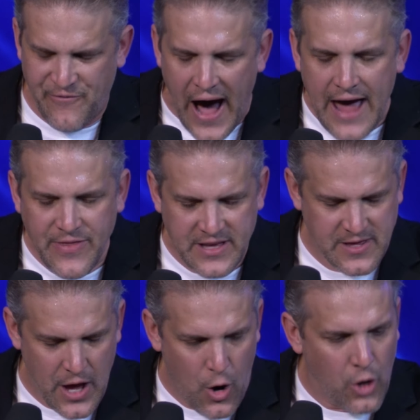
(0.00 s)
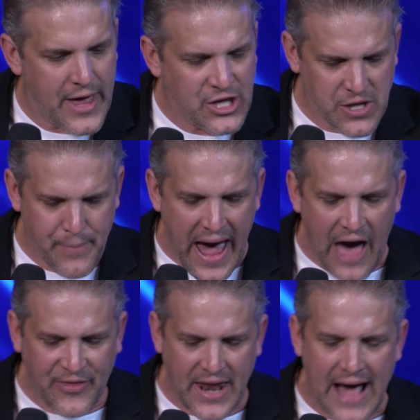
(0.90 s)
And we find this old
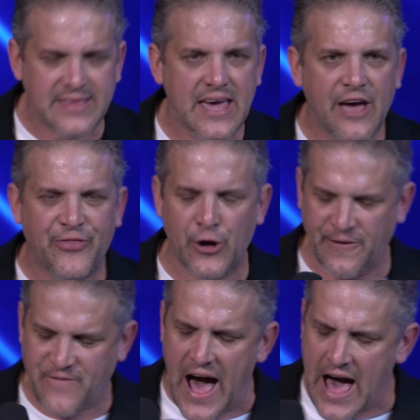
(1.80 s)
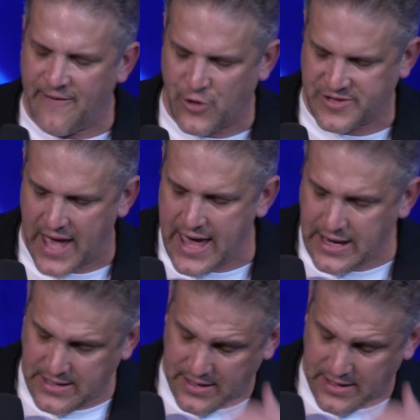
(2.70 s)
ancient path in Isaiah 35, verse